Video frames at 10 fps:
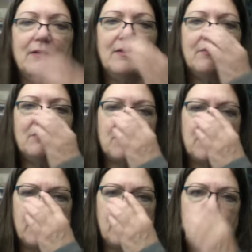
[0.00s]
it's just
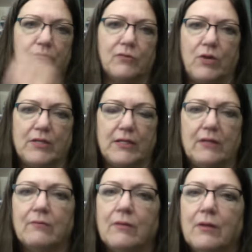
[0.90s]
getting
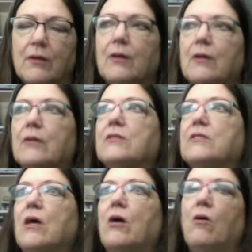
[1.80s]
crazy.
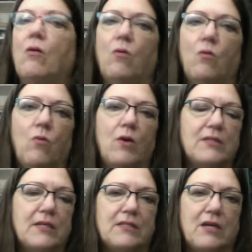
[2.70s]
So
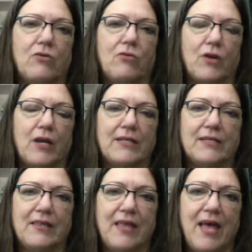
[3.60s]
once I started
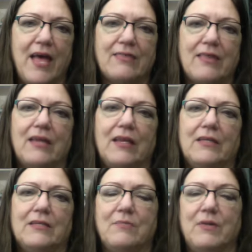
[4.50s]
organizing that
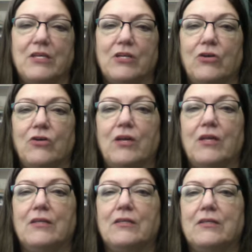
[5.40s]
led me to look
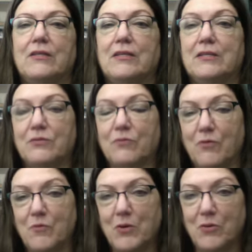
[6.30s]
into this
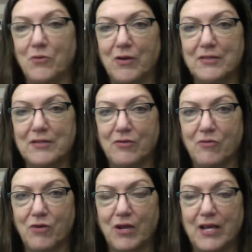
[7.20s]
room and start
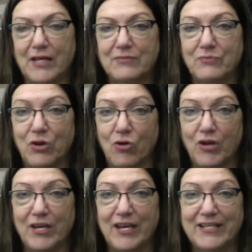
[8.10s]

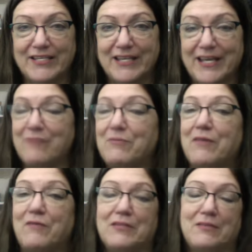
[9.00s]
reorganizing. I'm
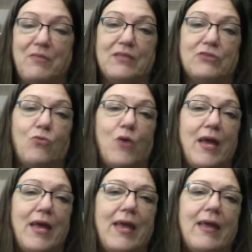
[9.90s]
giving some things
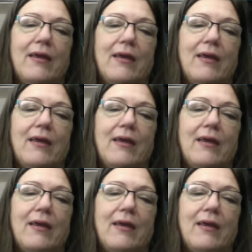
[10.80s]
away,